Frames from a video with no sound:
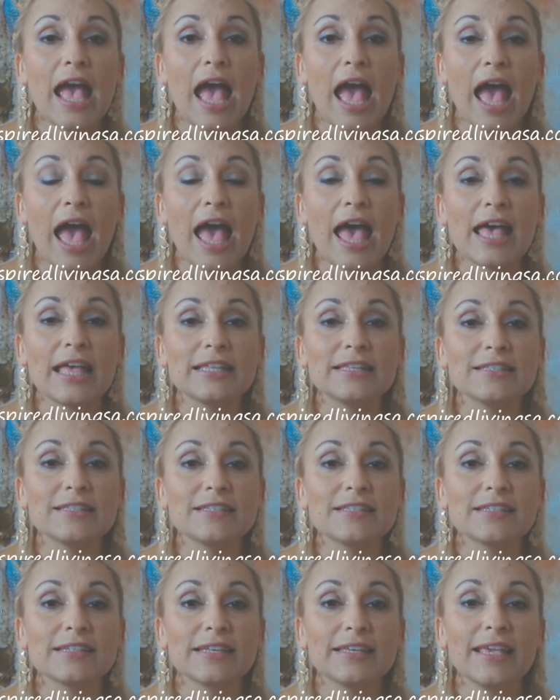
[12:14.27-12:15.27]
and
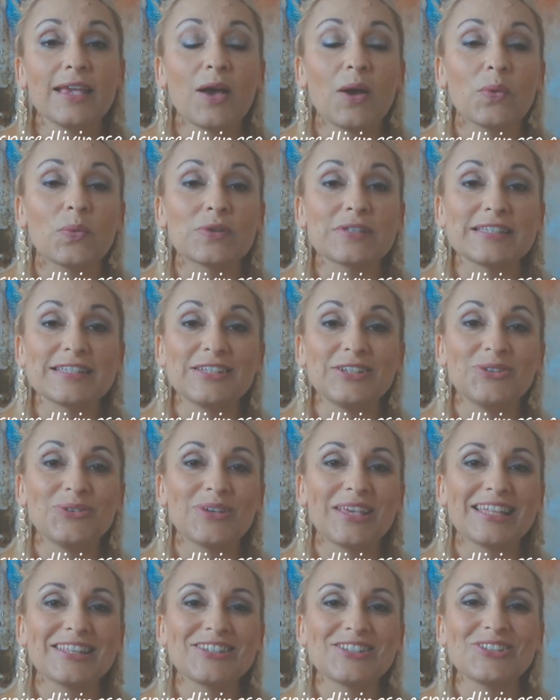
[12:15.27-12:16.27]
yeah, we'll see you
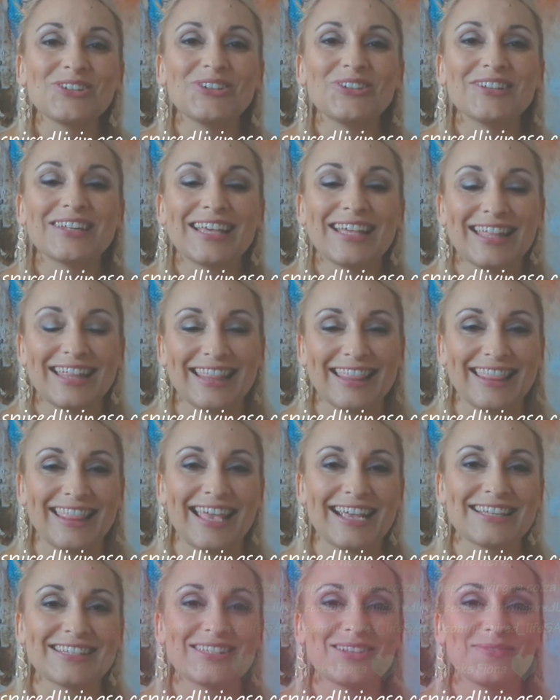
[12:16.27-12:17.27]
again soon. Thanks so